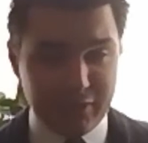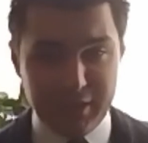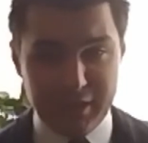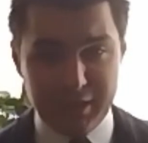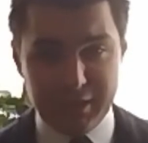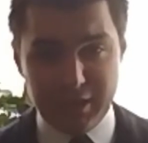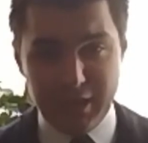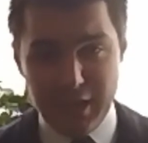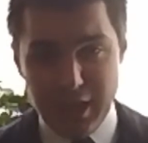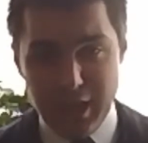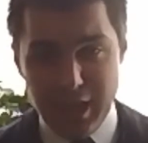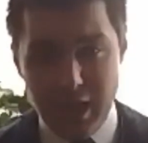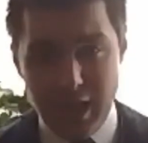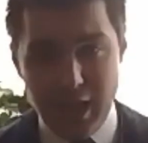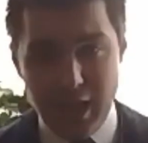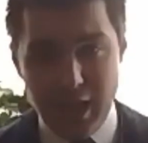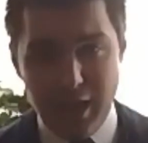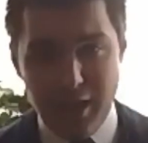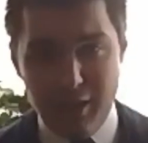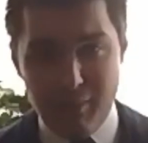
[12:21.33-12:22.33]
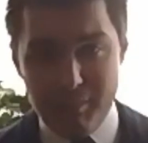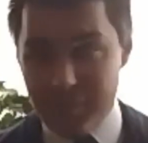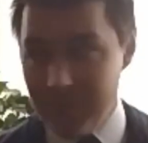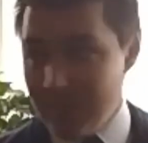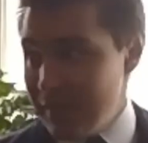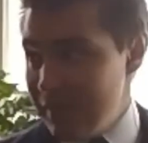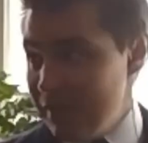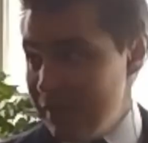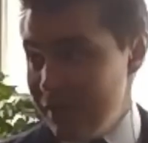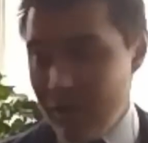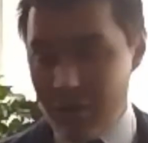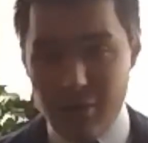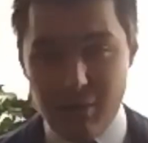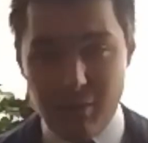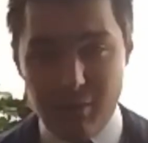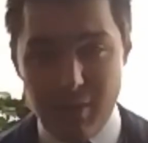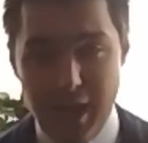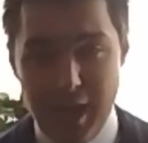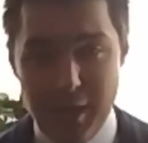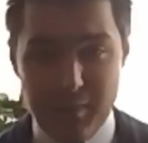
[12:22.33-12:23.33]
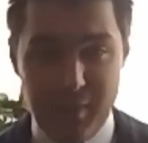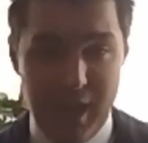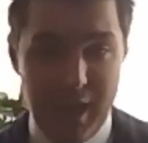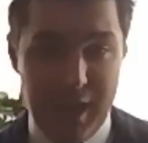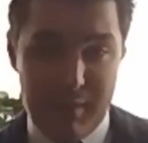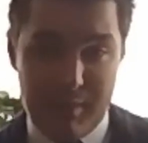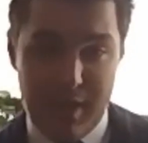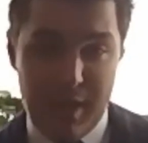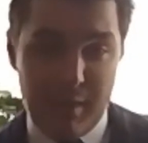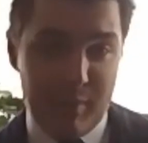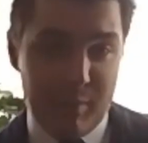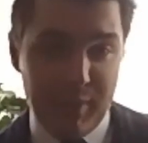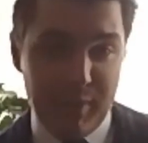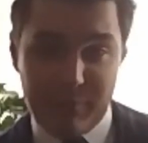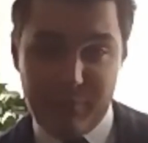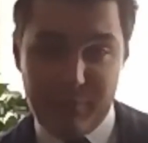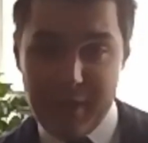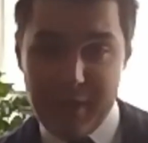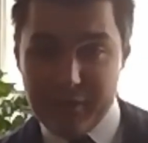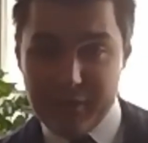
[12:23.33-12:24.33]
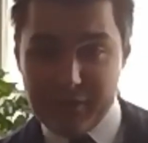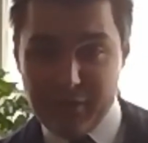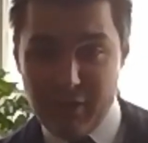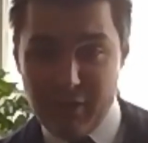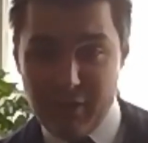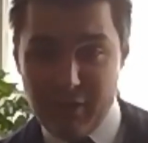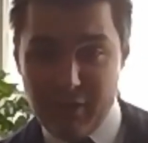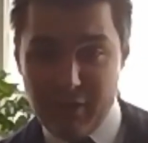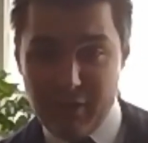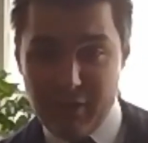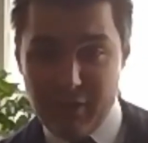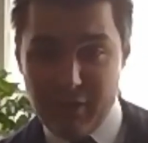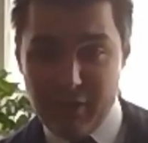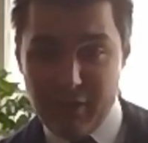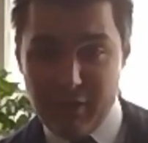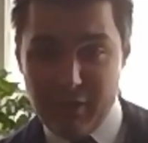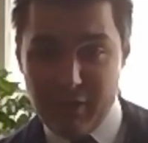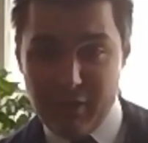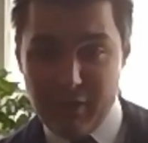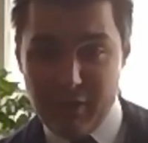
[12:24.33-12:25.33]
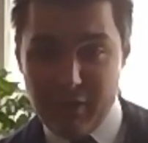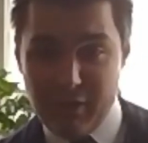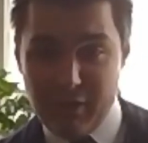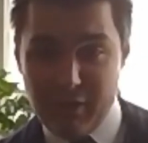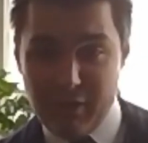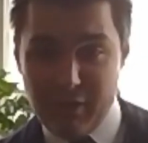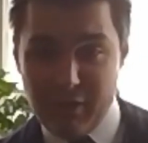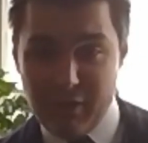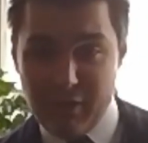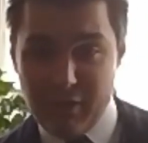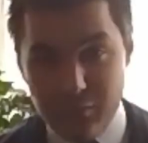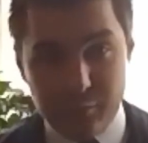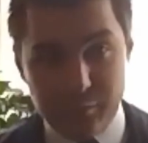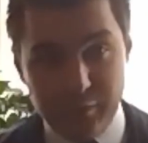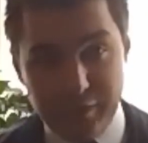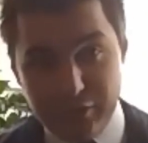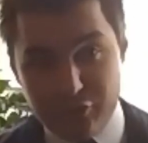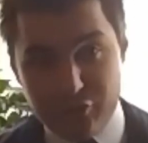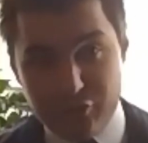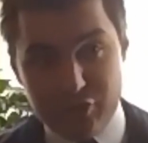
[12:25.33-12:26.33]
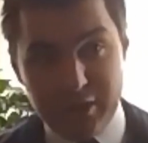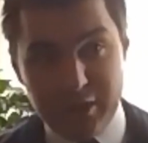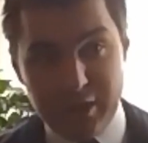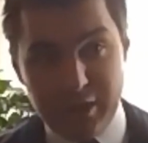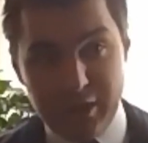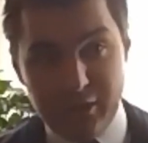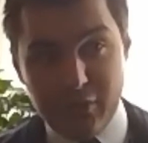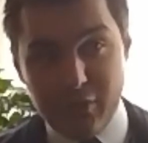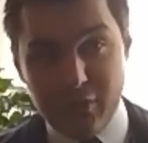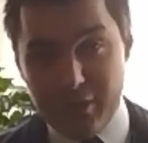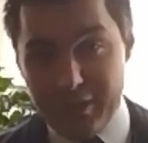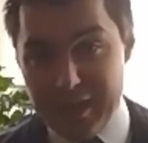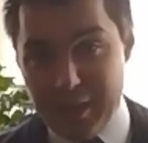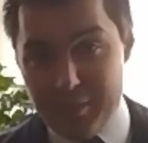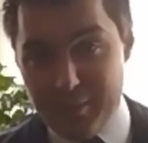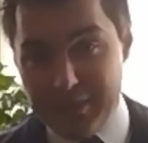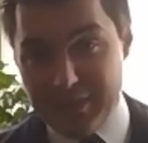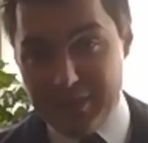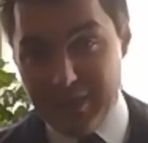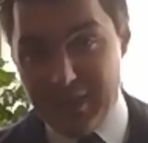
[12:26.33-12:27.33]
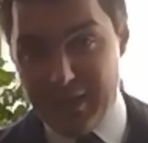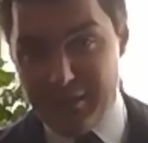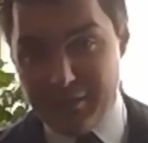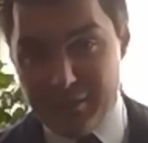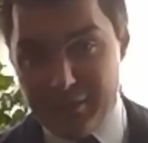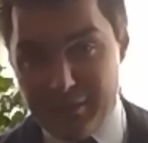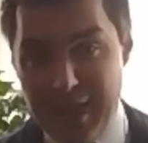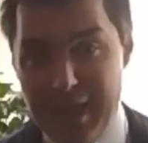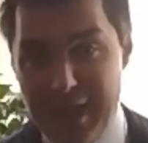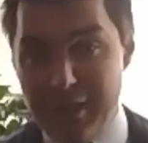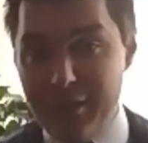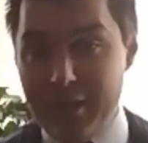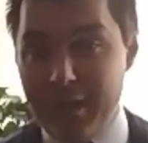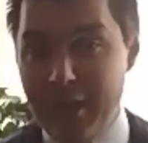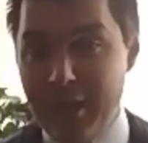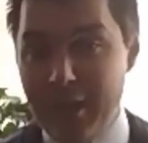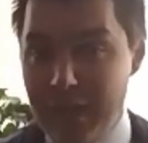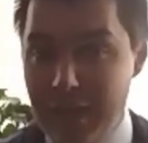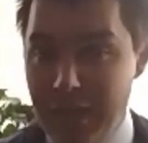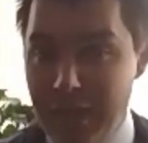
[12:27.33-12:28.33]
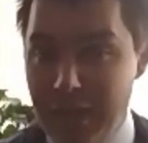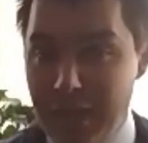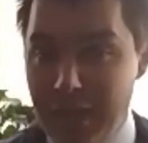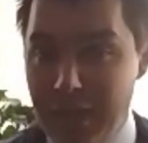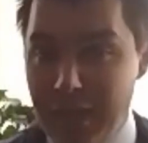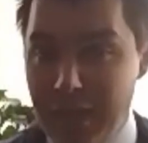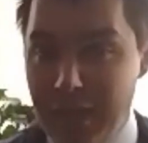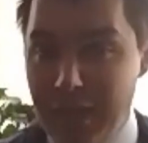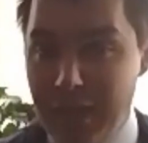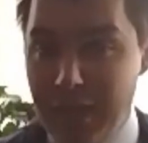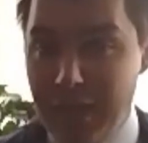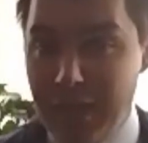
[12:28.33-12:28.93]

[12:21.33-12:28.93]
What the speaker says: it. I'm a big fan of Star Wars, but to be honest, fiction is only imitating reality. And what you'd